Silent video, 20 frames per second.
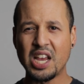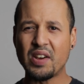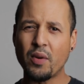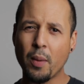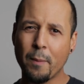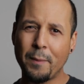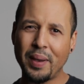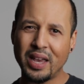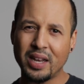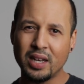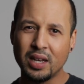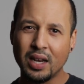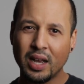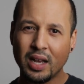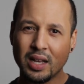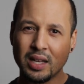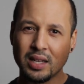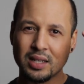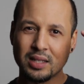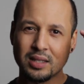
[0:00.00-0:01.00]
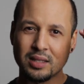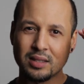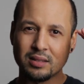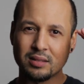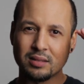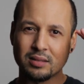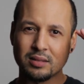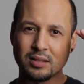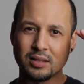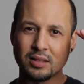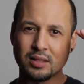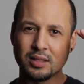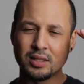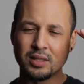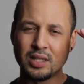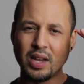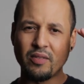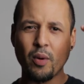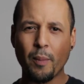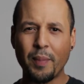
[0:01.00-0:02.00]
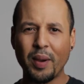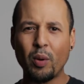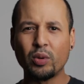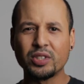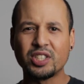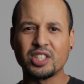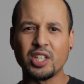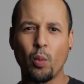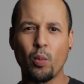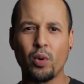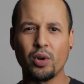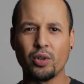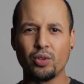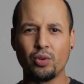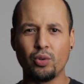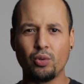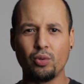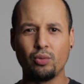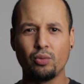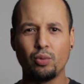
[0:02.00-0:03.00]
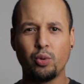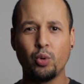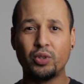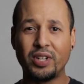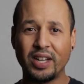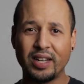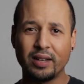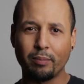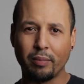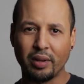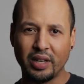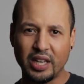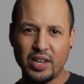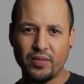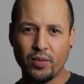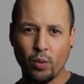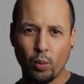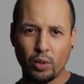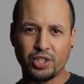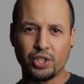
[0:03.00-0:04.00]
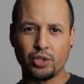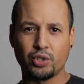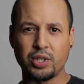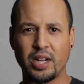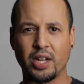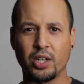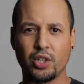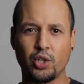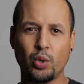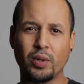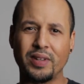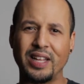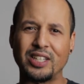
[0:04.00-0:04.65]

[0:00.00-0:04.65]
been You ever been with someone who didn't believe in what you're trying to do and they